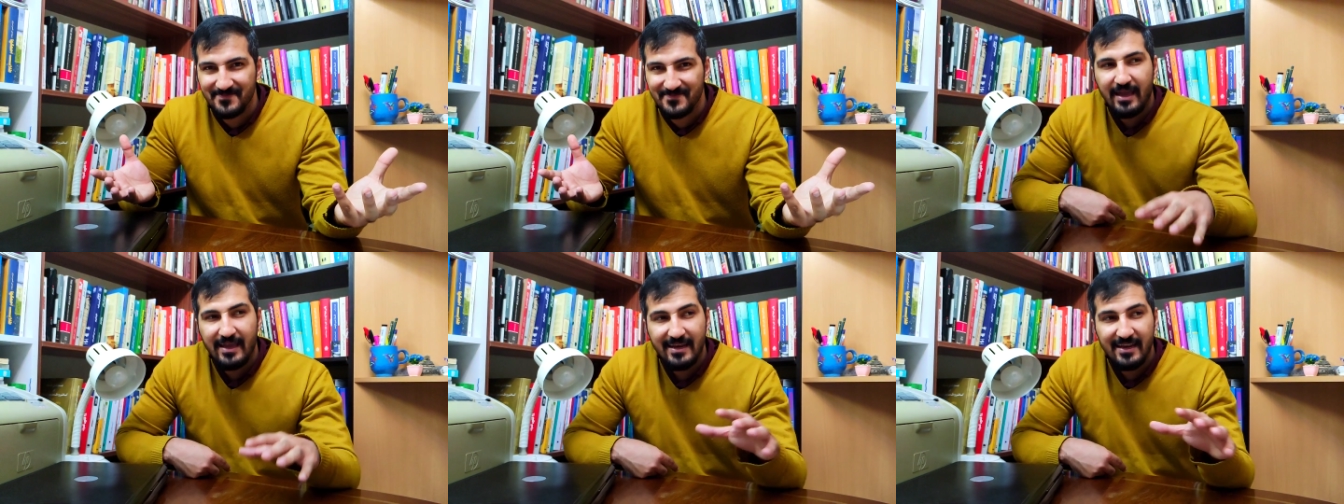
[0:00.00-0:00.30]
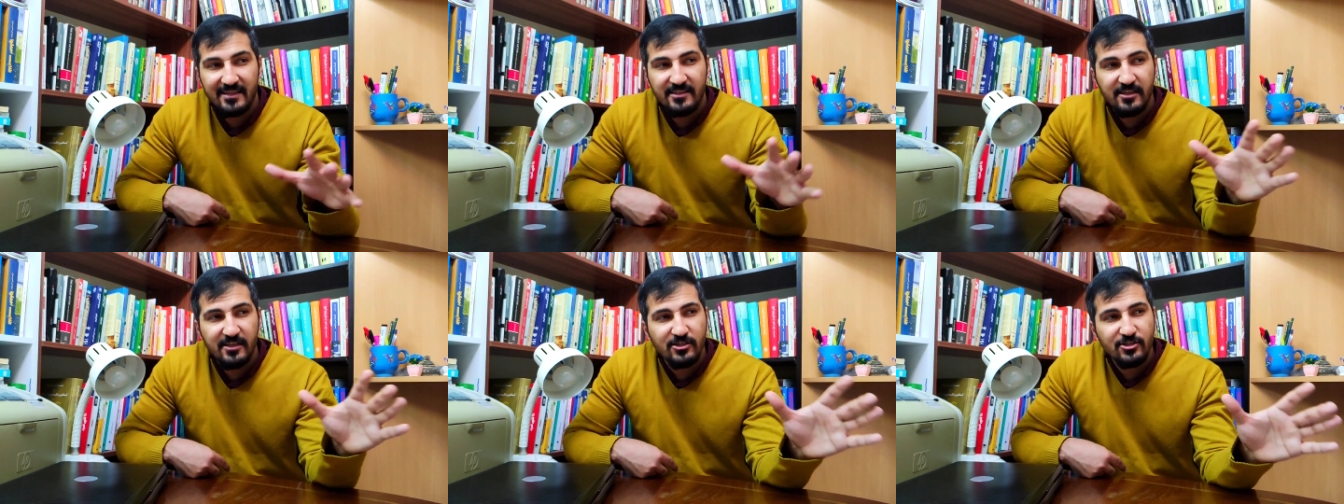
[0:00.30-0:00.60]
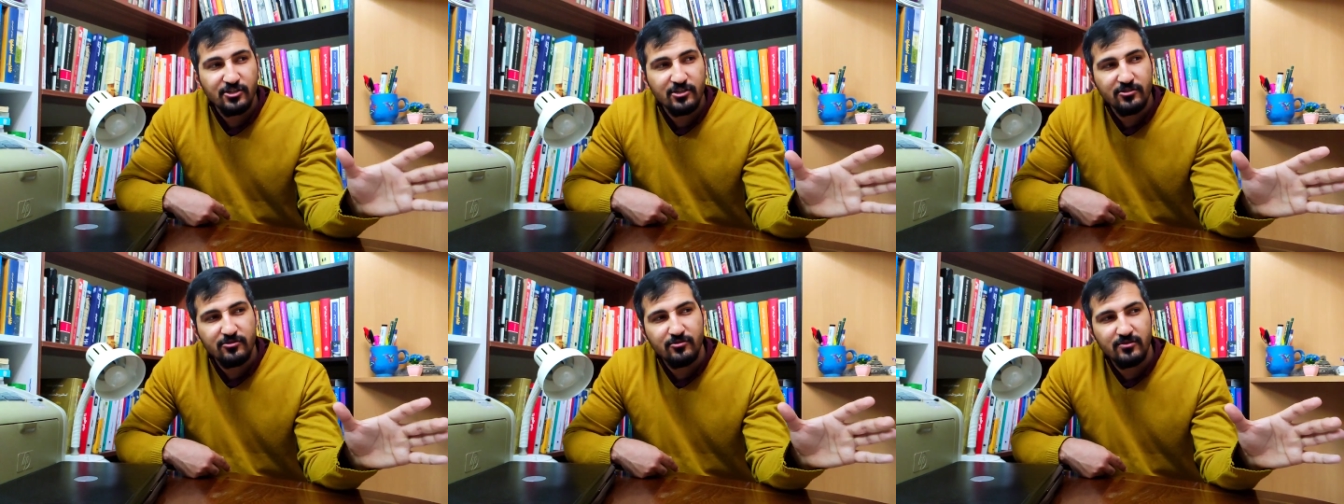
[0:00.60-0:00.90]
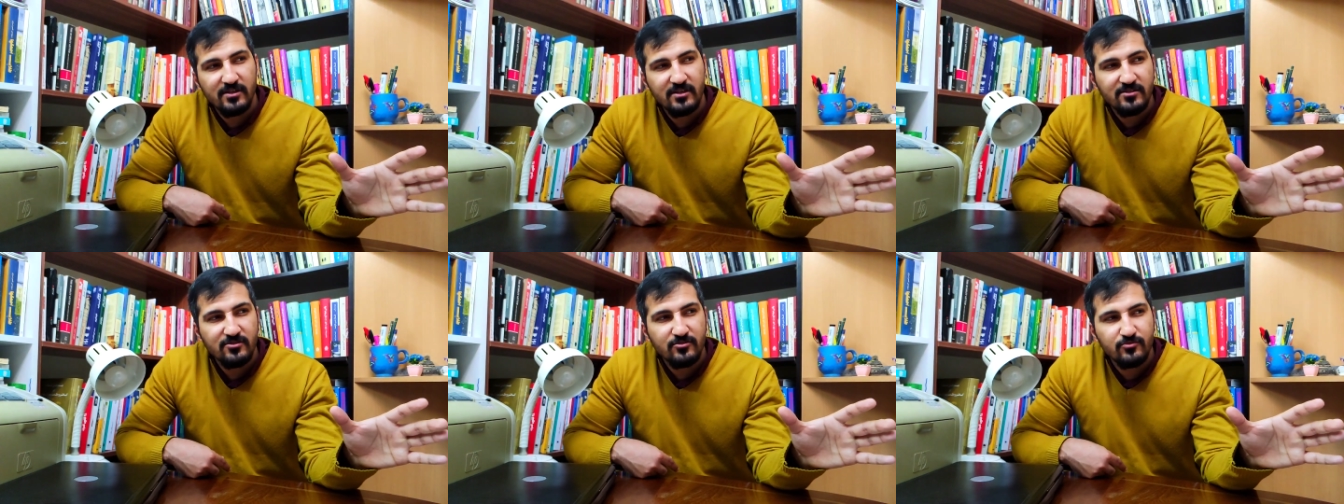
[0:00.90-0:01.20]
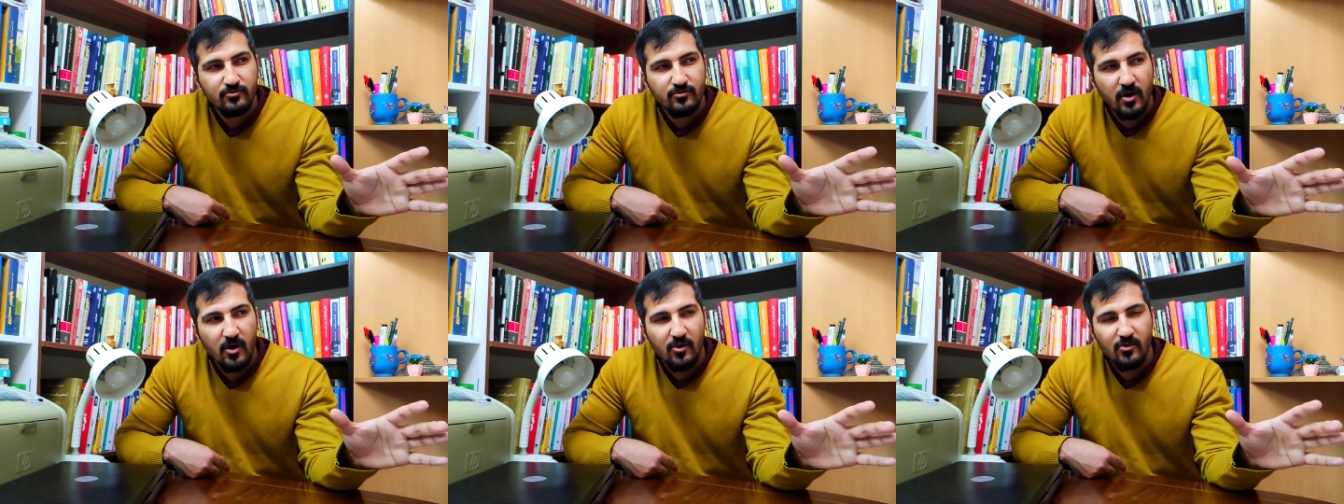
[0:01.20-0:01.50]
In addition to these
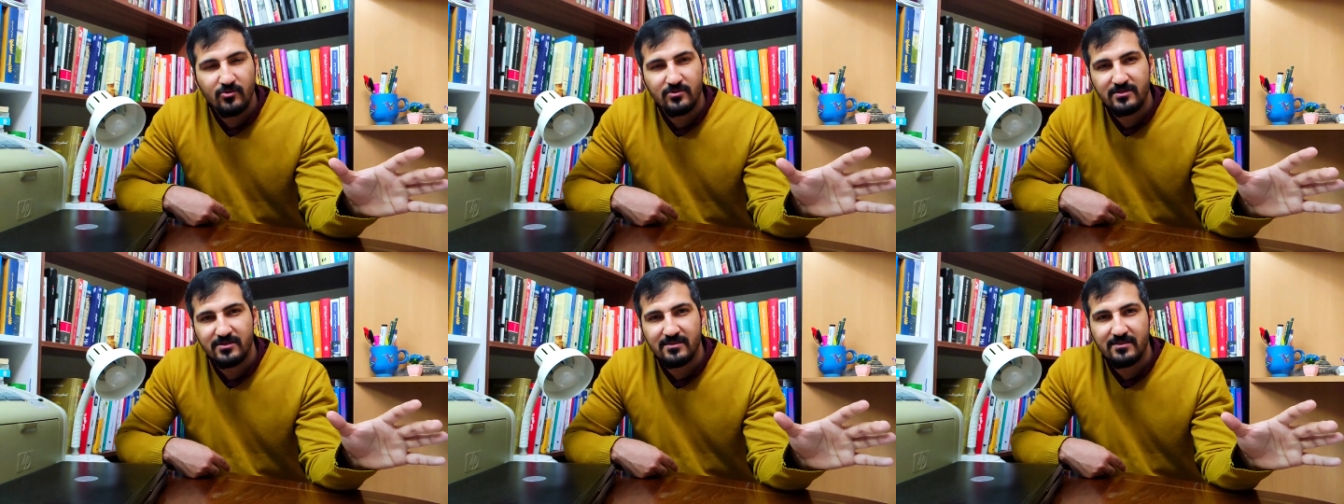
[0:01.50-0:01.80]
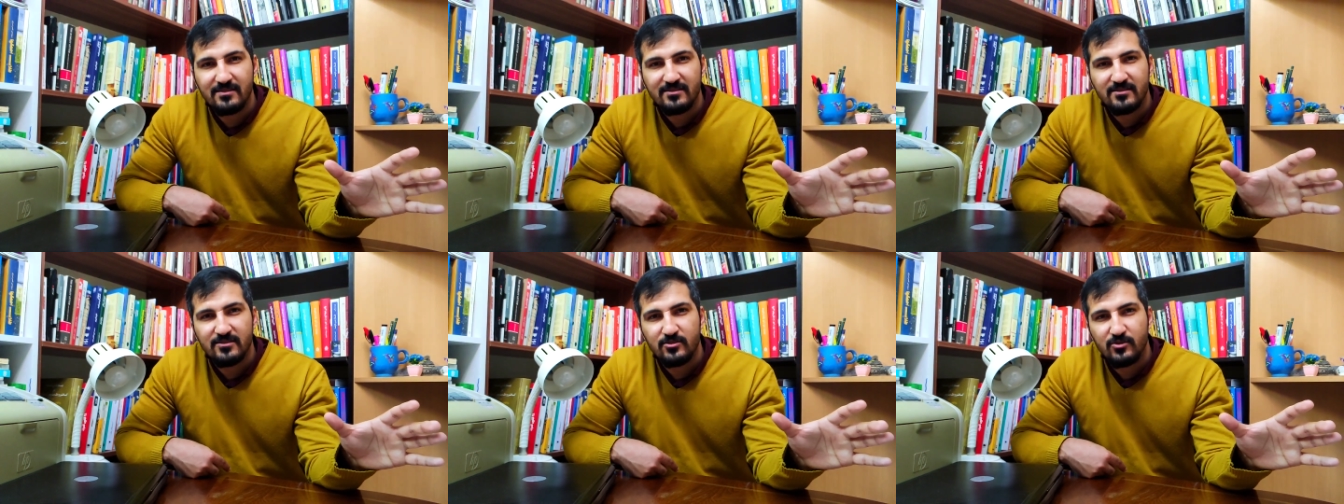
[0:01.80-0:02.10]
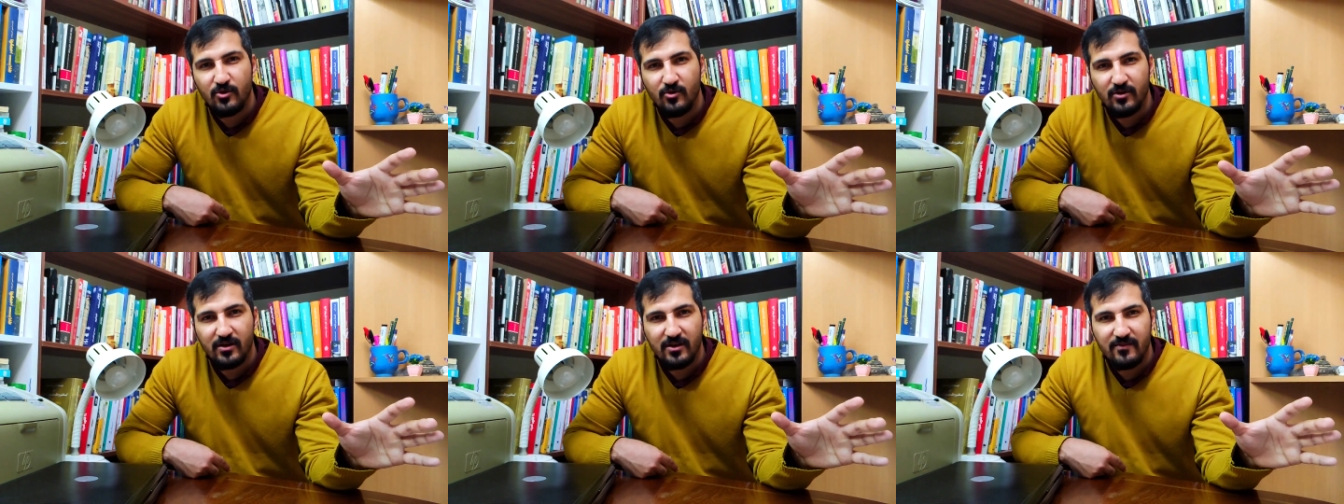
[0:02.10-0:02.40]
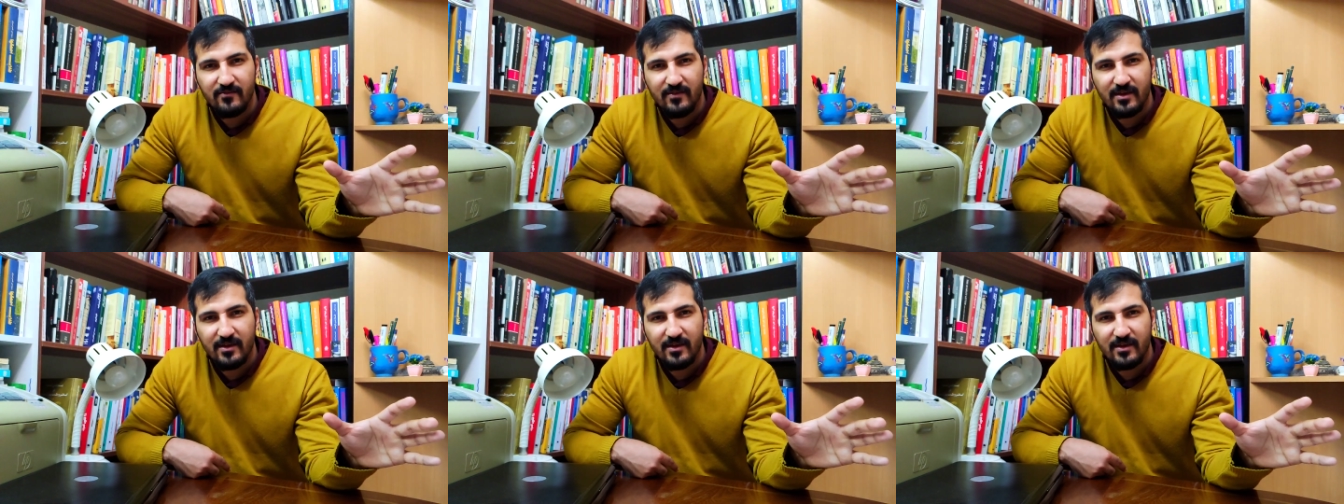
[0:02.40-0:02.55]
roles in the story,